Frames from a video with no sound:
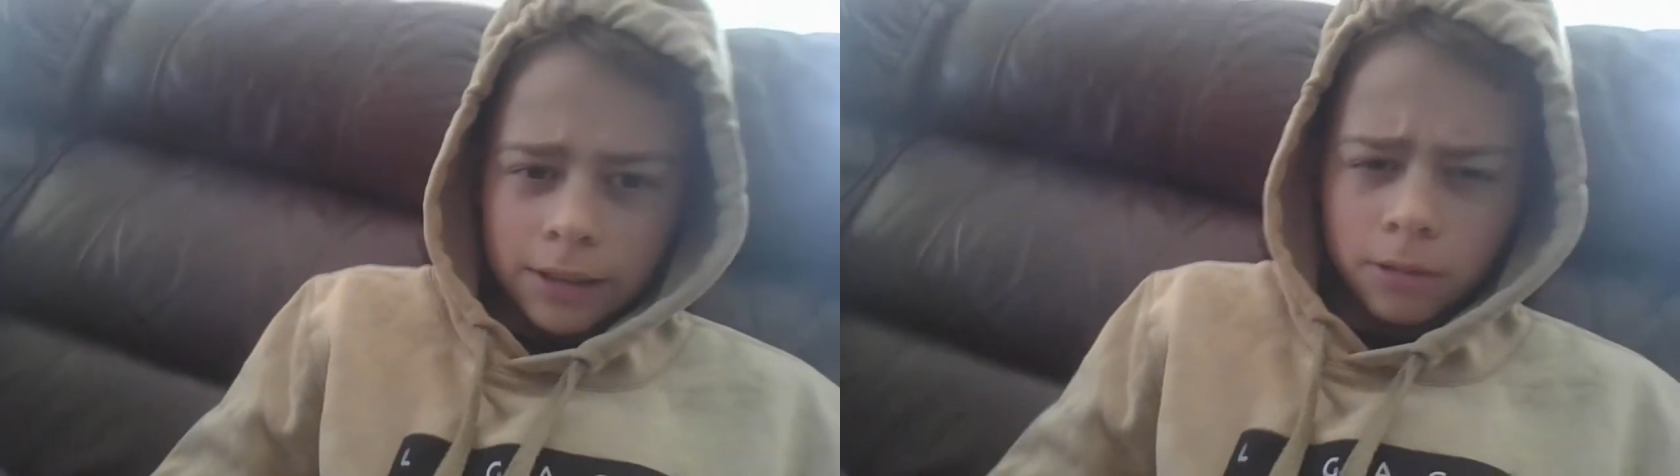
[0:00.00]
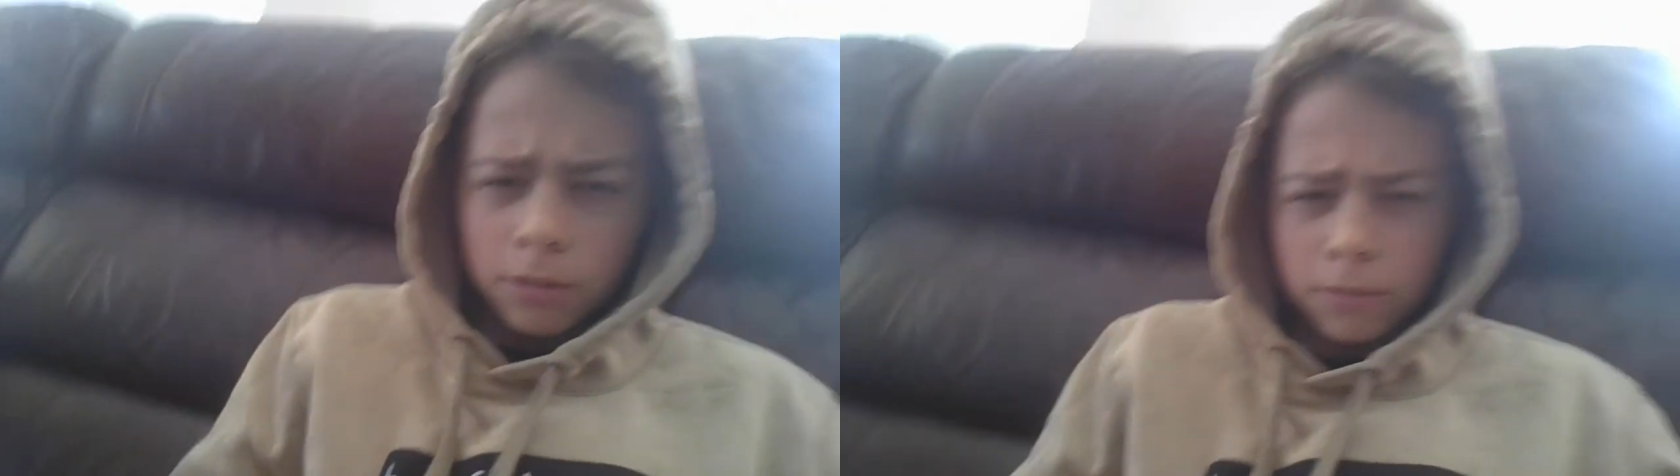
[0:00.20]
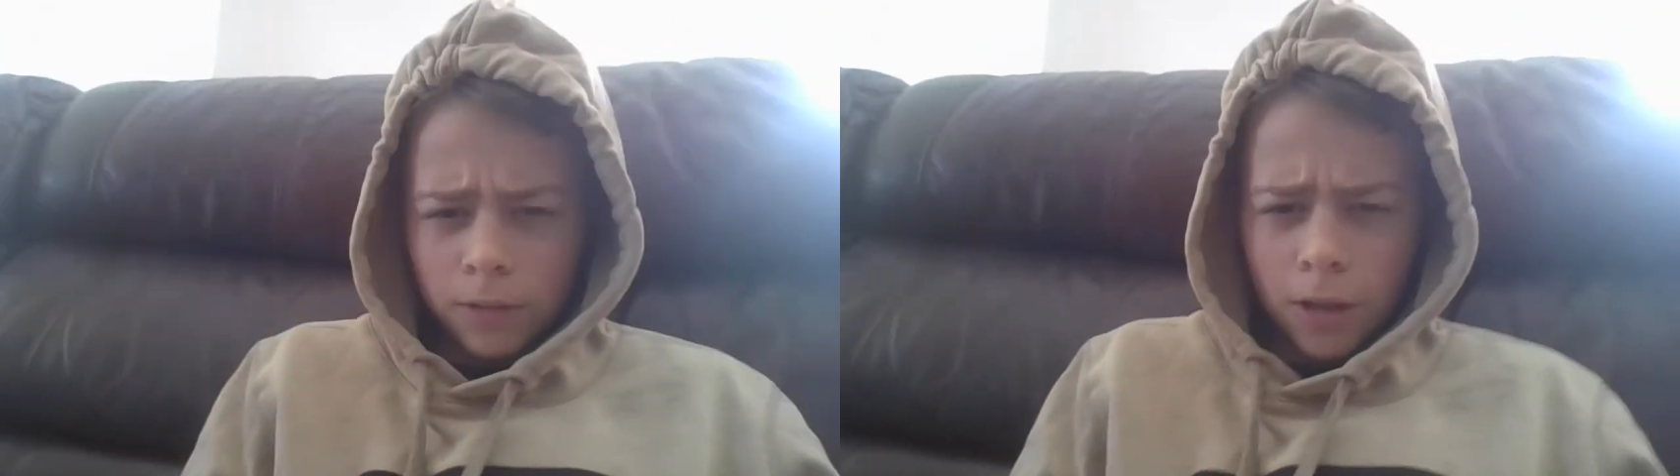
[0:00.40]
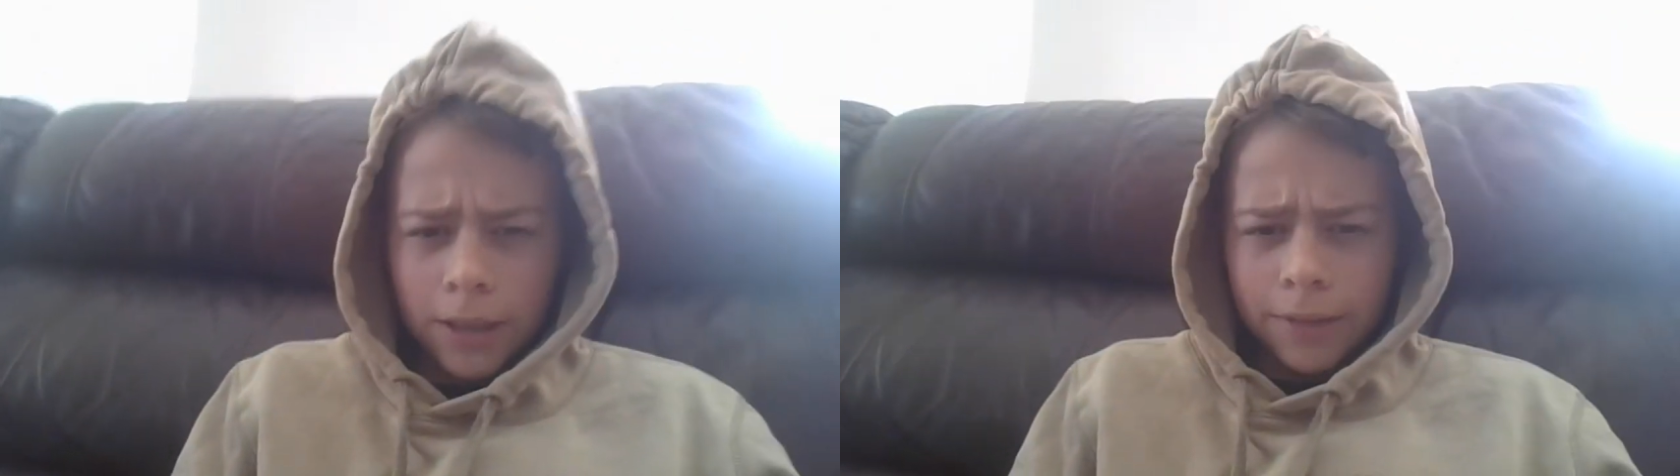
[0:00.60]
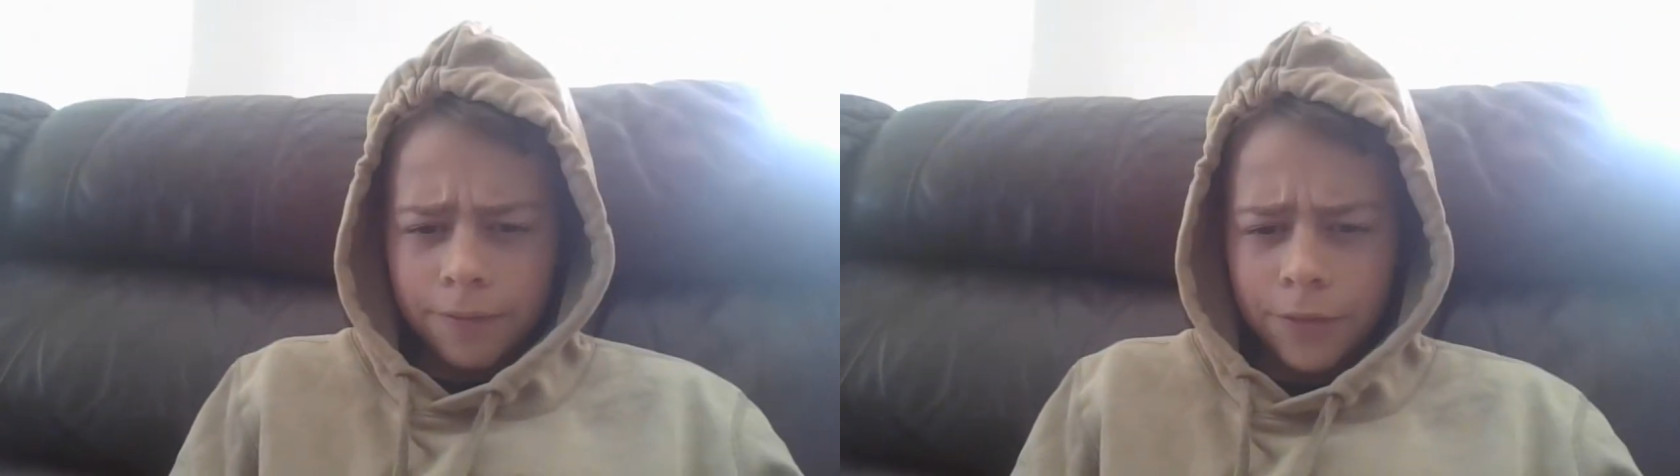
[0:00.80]
They were all right
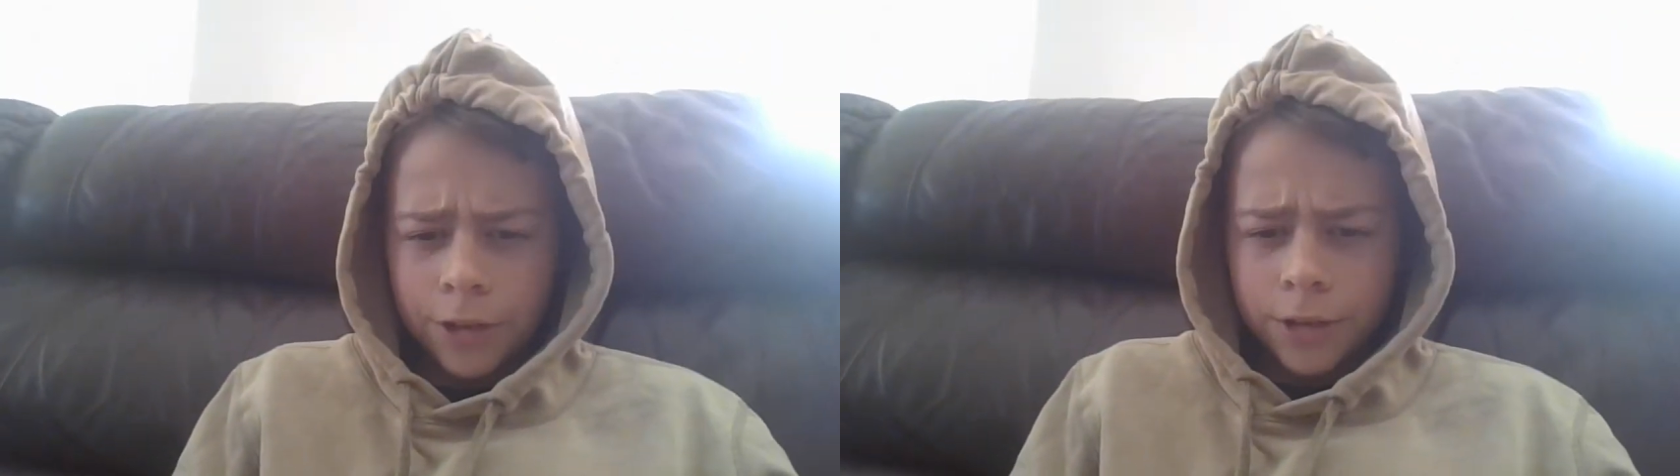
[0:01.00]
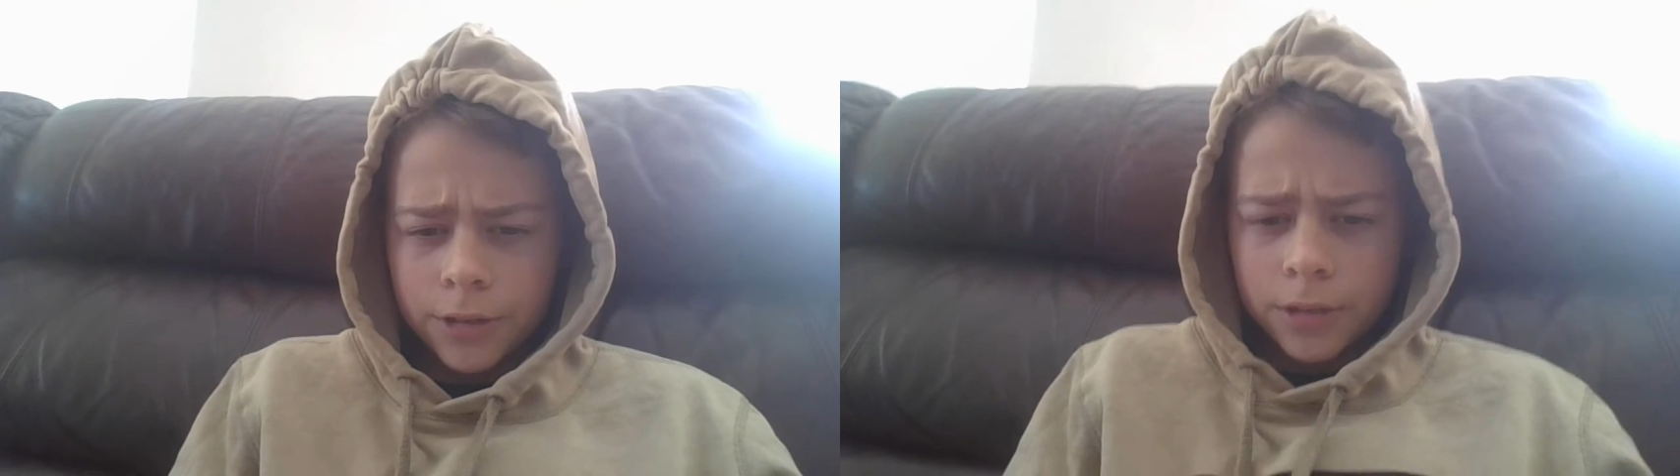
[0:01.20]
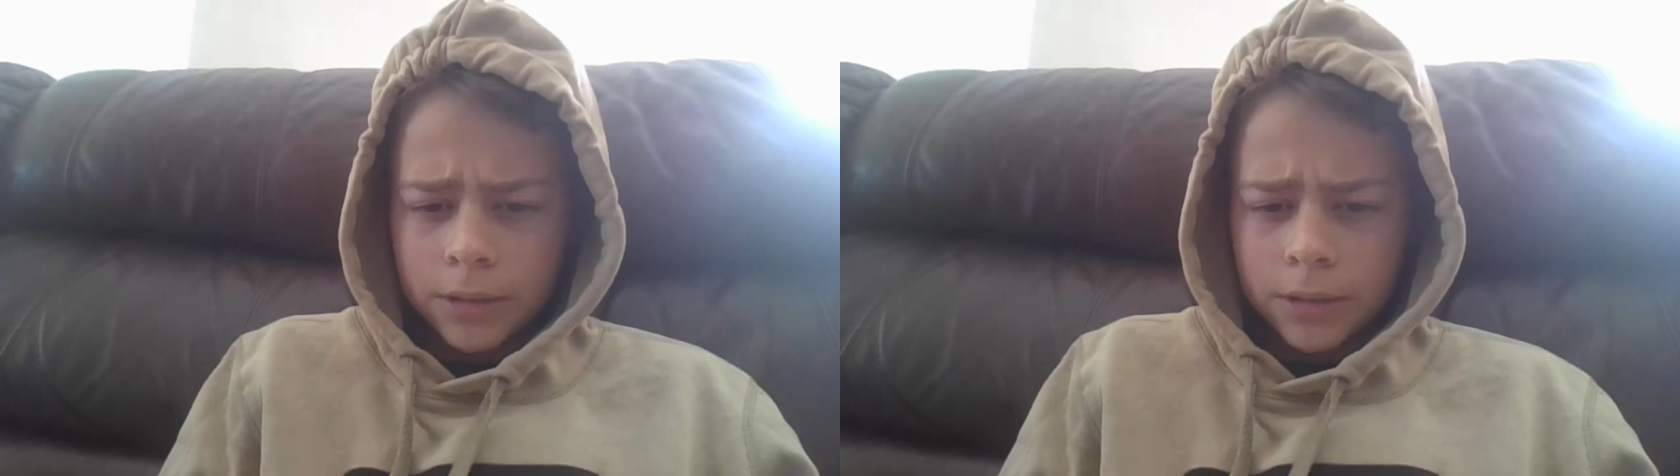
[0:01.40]
in the first,